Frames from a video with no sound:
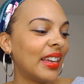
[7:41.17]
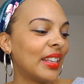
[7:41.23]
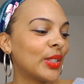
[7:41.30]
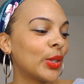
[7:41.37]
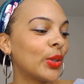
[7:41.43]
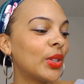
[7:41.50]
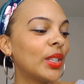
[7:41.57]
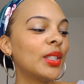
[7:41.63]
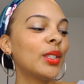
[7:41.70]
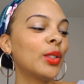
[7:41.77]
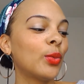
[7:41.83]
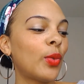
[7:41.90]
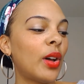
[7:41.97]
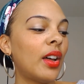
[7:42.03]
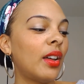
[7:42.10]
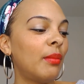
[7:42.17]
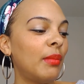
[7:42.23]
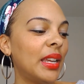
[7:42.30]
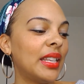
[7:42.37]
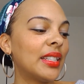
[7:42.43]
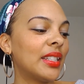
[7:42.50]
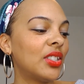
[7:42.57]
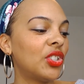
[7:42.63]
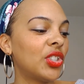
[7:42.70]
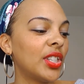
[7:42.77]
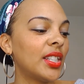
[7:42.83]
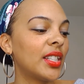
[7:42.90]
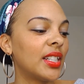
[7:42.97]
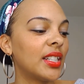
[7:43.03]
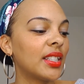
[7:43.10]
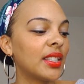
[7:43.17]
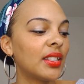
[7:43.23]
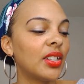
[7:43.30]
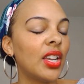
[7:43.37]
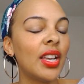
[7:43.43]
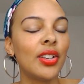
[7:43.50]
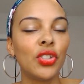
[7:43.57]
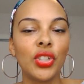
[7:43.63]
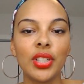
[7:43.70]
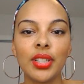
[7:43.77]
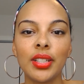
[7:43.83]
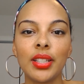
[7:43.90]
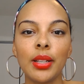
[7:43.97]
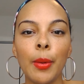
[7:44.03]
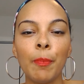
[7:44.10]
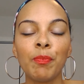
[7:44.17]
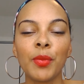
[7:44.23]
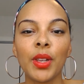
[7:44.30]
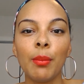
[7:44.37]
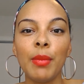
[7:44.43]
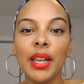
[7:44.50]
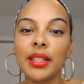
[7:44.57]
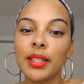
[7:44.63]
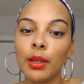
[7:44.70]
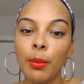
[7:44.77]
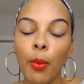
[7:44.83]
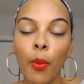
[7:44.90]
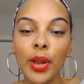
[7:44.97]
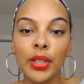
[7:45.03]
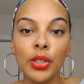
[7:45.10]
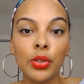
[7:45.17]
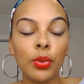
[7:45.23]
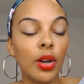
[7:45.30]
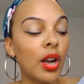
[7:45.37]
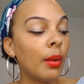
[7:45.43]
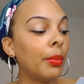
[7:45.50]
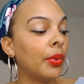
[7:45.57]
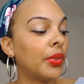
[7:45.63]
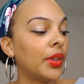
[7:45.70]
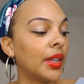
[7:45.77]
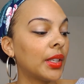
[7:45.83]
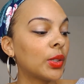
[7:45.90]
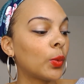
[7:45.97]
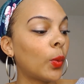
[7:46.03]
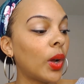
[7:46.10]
And so, this is what amazes Jesus. And Jesus makes it a point to do a couple things.